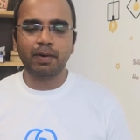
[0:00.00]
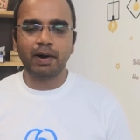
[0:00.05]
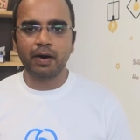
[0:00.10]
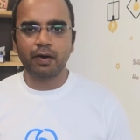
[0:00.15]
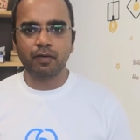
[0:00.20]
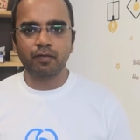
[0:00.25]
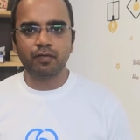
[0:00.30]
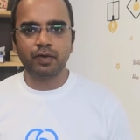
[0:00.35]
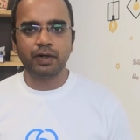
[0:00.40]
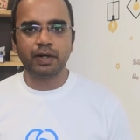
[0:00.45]
part
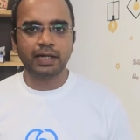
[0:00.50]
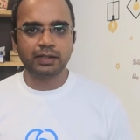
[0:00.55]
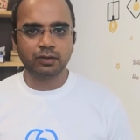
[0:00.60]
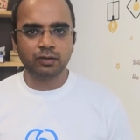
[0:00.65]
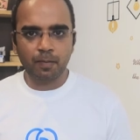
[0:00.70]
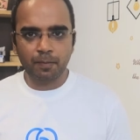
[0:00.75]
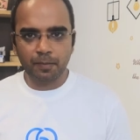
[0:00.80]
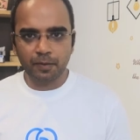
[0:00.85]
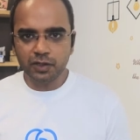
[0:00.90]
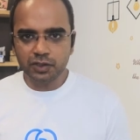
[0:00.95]
of it as an
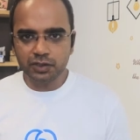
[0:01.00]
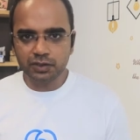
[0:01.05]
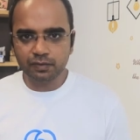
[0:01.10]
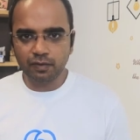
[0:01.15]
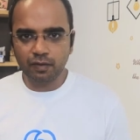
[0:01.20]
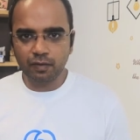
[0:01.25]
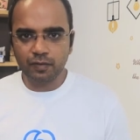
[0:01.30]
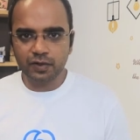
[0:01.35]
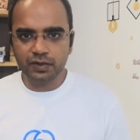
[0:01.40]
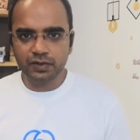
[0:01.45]
operations
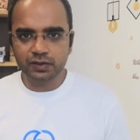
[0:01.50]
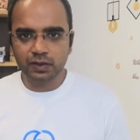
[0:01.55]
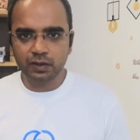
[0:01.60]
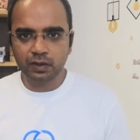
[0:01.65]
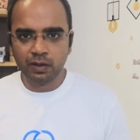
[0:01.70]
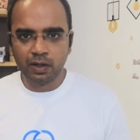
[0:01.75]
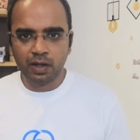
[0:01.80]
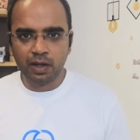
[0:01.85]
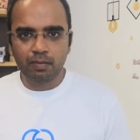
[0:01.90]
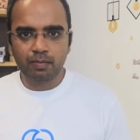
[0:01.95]

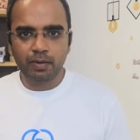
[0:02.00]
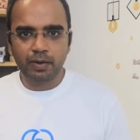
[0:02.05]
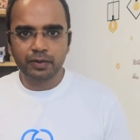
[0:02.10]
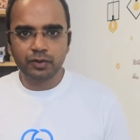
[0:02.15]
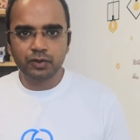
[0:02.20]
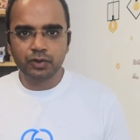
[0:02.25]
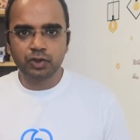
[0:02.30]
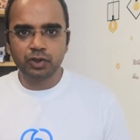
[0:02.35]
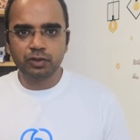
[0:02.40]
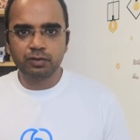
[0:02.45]
professional, but
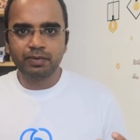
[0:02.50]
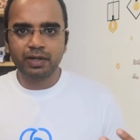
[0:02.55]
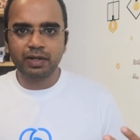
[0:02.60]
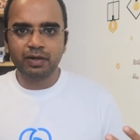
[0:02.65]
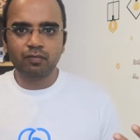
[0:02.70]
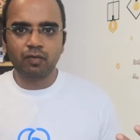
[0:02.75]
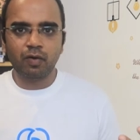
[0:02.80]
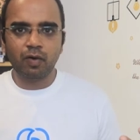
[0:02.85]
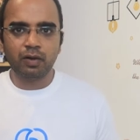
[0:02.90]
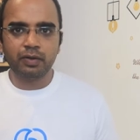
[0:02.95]
you should be
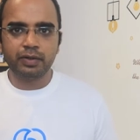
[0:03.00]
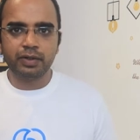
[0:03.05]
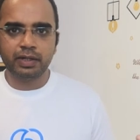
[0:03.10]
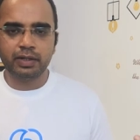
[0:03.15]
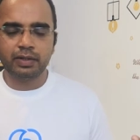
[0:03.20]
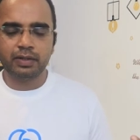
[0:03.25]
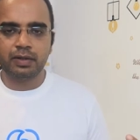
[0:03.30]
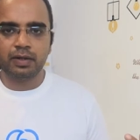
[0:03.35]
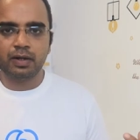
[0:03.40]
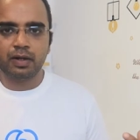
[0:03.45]
involved
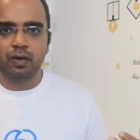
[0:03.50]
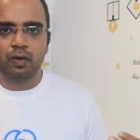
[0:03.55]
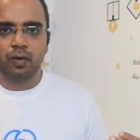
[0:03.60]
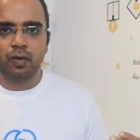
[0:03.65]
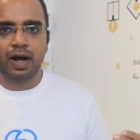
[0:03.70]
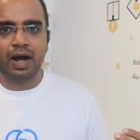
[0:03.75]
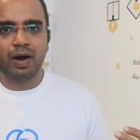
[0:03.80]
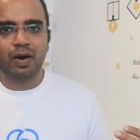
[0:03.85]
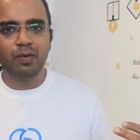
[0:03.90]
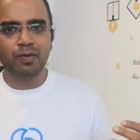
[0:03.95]
in
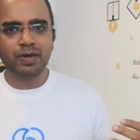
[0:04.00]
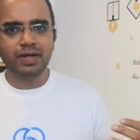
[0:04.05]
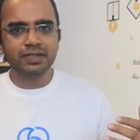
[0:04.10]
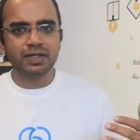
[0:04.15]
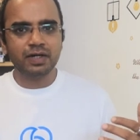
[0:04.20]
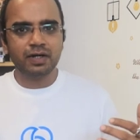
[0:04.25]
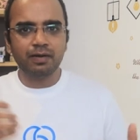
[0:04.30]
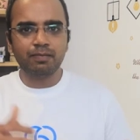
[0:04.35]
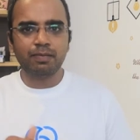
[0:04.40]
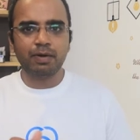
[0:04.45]
how do I
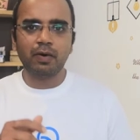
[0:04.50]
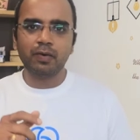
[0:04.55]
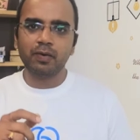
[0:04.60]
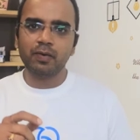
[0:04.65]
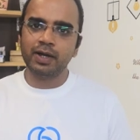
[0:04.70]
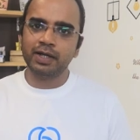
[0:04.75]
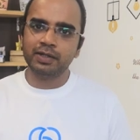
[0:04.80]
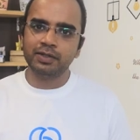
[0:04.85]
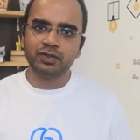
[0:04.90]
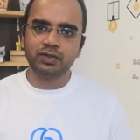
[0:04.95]
set up, how
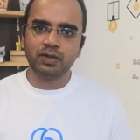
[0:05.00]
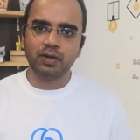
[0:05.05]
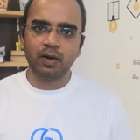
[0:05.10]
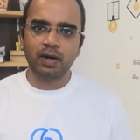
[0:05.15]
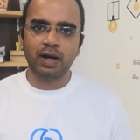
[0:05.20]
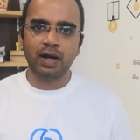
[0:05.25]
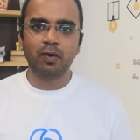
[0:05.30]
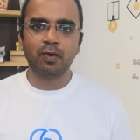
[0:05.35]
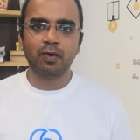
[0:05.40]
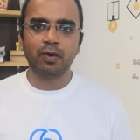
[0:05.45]
do I
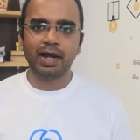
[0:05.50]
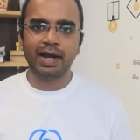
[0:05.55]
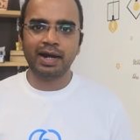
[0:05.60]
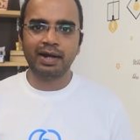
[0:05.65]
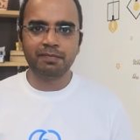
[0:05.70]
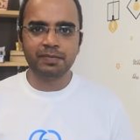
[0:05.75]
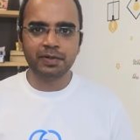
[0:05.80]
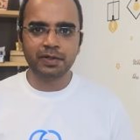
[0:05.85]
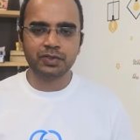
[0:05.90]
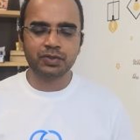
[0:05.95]
install, how do I
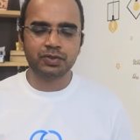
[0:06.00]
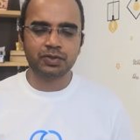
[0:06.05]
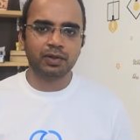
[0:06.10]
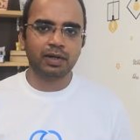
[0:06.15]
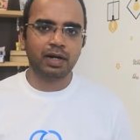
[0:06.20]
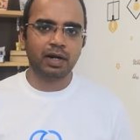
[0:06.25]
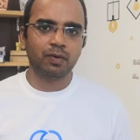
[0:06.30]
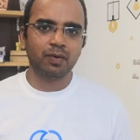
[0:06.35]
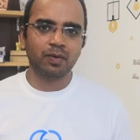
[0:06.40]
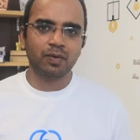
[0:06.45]
administer,
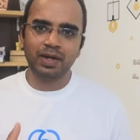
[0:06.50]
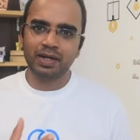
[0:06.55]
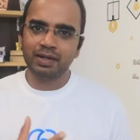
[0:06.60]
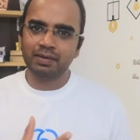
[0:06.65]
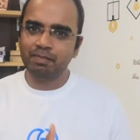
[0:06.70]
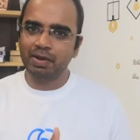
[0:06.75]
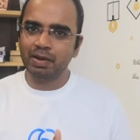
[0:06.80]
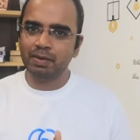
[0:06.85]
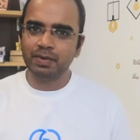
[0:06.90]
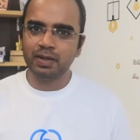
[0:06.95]
how do I
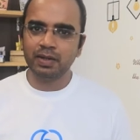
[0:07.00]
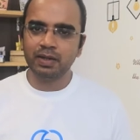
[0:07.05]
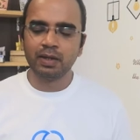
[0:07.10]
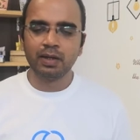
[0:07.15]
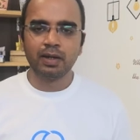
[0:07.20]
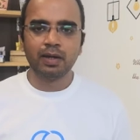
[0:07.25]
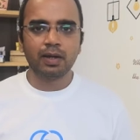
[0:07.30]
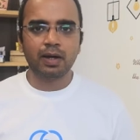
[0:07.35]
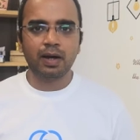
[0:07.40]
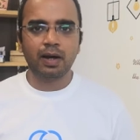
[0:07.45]
maybe
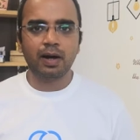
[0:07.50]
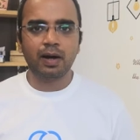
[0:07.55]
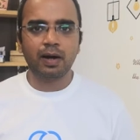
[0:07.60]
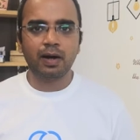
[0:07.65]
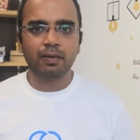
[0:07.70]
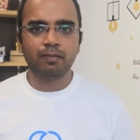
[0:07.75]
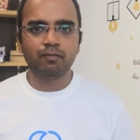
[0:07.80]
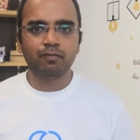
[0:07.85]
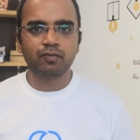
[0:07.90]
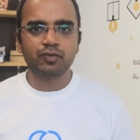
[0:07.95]

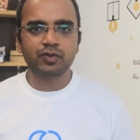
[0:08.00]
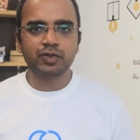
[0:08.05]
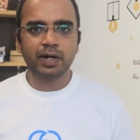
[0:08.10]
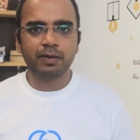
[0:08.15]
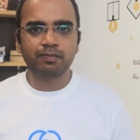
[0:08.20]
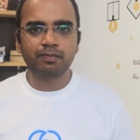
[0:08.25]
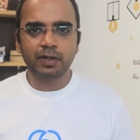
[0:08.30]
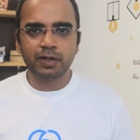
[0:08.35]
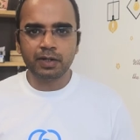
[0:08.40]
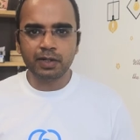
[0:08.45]
set
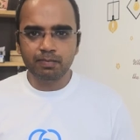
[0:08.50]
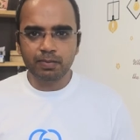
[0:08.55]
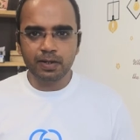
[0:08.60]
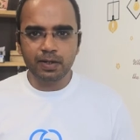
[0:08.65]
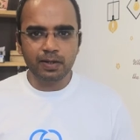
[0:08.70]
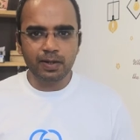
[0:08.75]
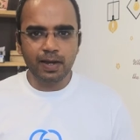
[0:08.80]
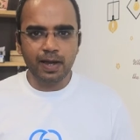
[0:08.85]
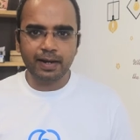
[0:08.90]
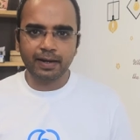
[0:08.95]
up the
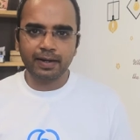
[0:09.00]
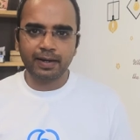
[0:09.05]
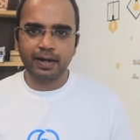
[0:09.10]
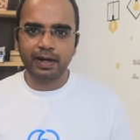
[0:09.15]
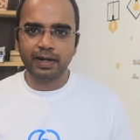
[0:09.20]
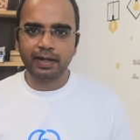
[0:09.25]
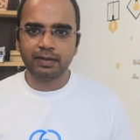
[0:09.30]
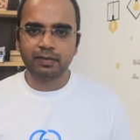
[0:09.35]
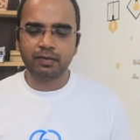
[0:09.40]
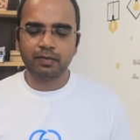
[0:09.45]
DB and
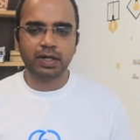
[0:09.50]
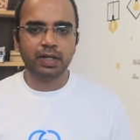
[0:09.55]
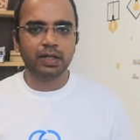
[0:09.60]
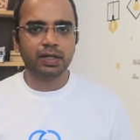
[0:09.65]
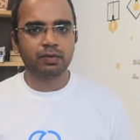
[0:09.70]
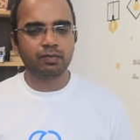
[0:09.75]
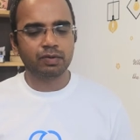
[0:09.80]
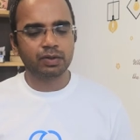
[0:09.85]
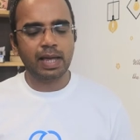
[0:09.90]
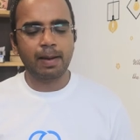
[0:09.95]
connect
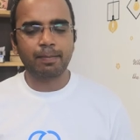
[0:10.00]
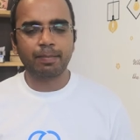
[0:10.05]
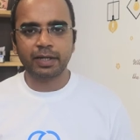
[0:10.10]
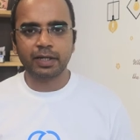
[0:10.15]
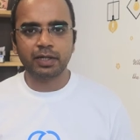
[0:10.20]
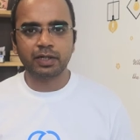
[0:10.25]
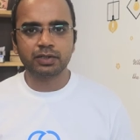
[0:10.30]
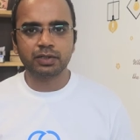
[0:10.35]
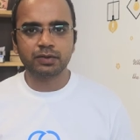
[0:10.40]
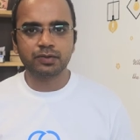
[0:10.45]
it with
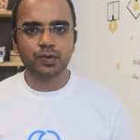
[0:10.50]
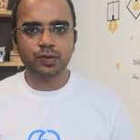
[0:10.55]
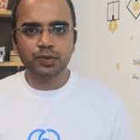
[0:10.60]
application.